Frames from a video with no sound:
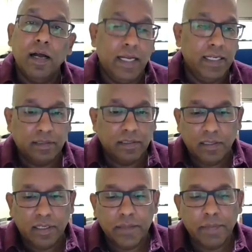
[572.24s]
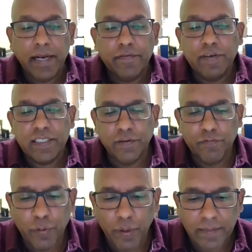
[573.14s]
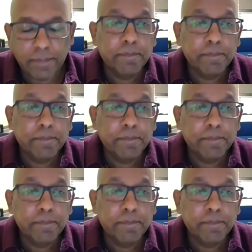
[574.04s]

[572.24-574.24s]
and it benefits everyone.